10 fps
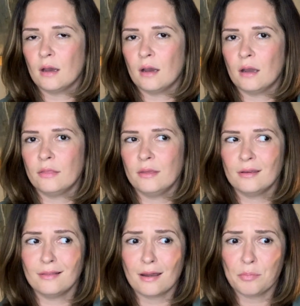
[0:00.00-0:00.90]
I
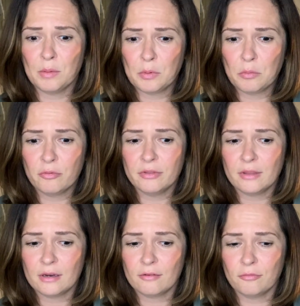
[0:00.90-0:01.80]
think a lot of people moving
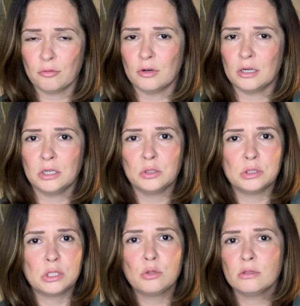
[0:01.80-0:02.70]
there for
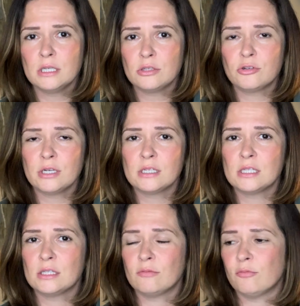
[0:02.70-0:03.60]
good school
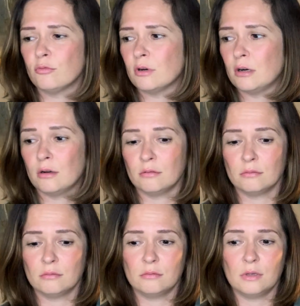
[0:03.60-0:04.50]
districts, for
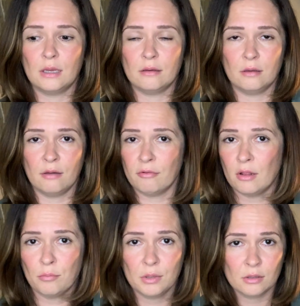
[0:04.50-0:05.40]

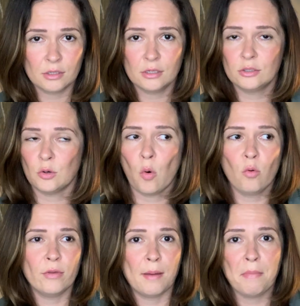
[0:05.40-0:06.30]
availability to
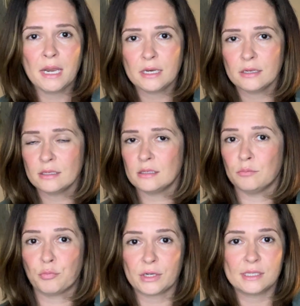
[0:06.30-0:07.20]
all the amenities
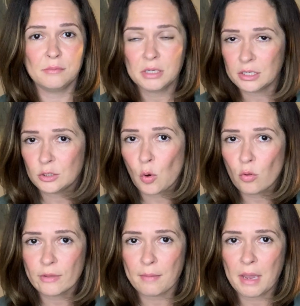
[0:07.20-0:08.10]
and proximity to
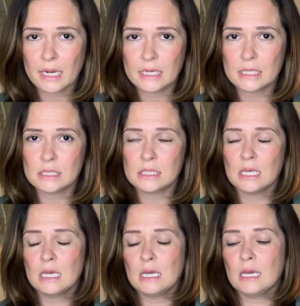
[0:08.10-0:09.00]
all the amenities,
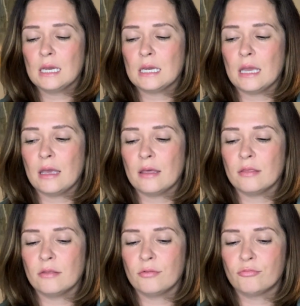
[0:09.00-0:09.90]

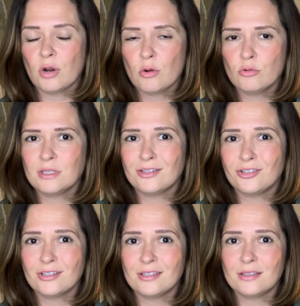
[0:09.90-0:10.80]
and the roads are
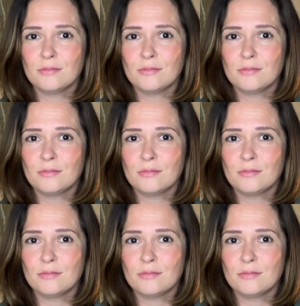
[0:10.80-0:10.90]
just